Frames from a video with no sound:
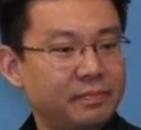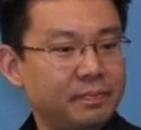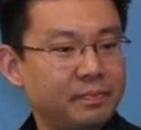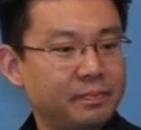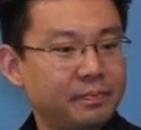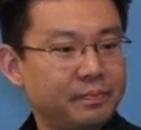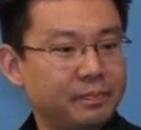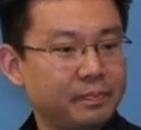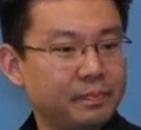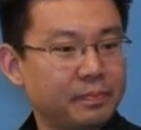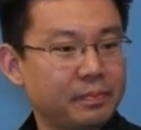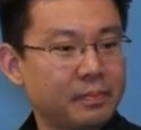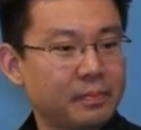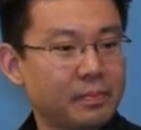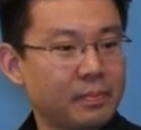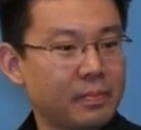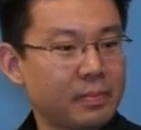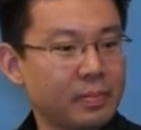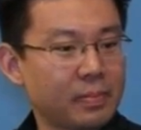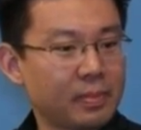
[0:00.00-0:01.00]

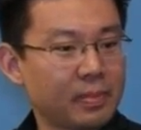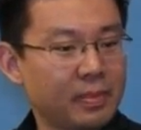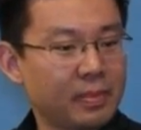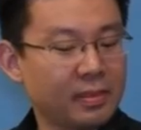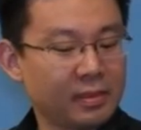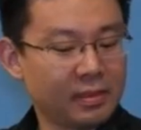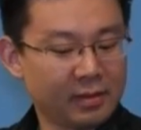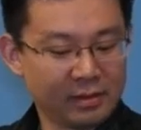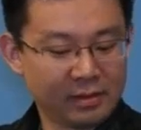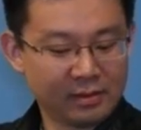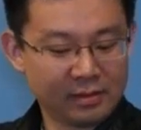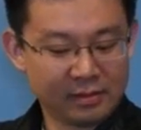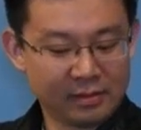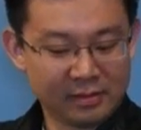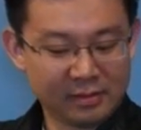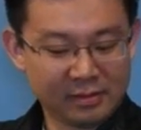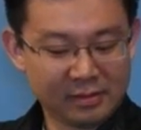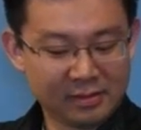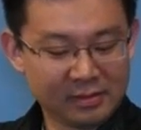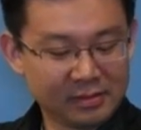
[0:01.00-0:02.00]

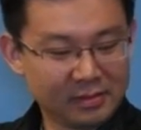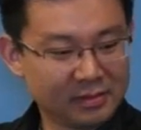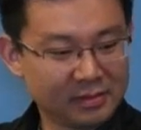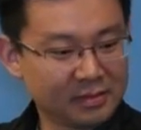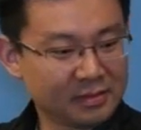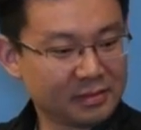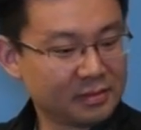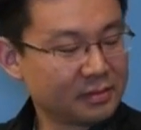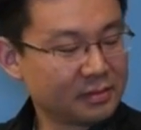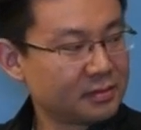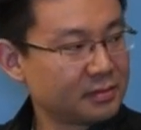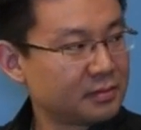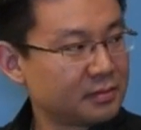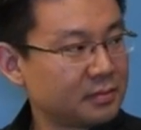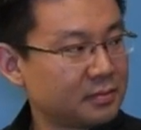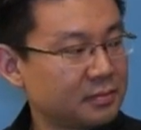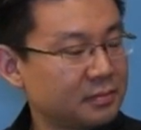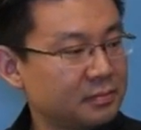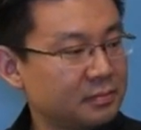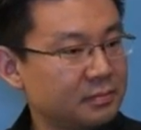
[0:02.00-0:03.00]

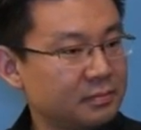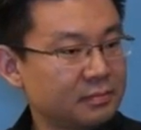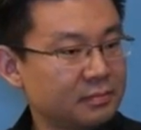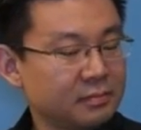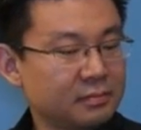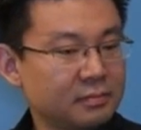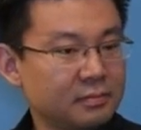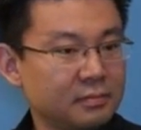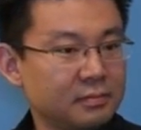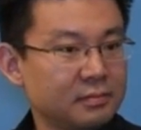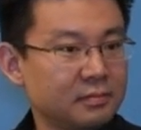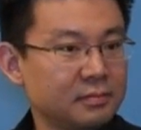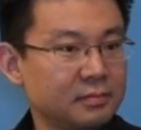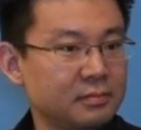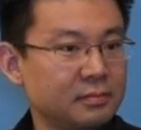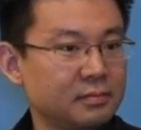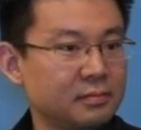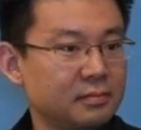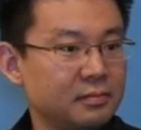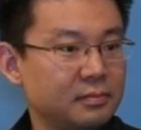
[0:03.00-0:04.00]

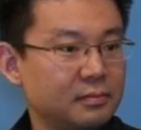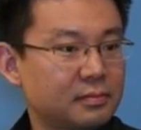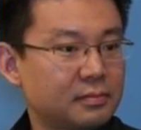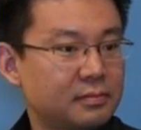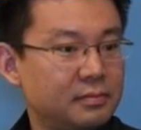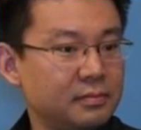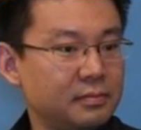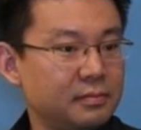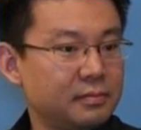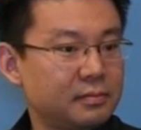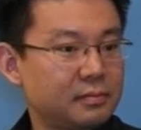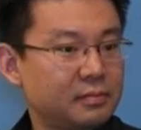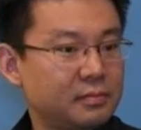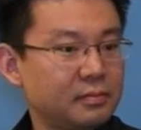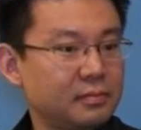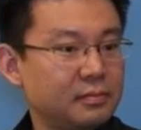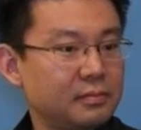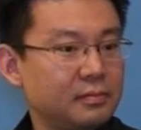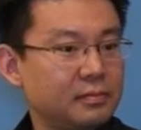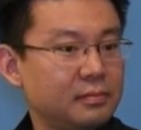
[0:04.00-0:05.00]

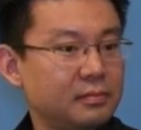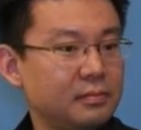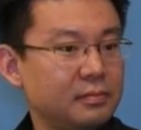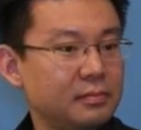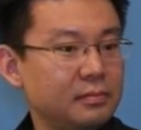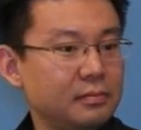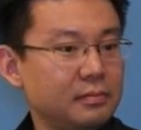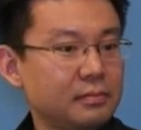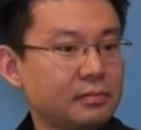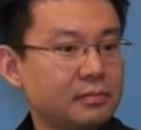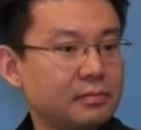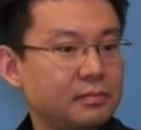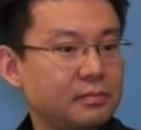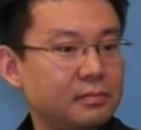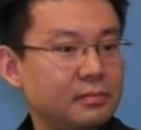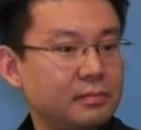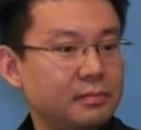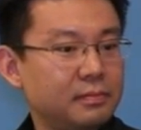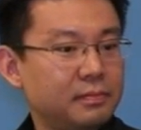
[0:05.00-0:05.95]
No words are spoken by the person on screen.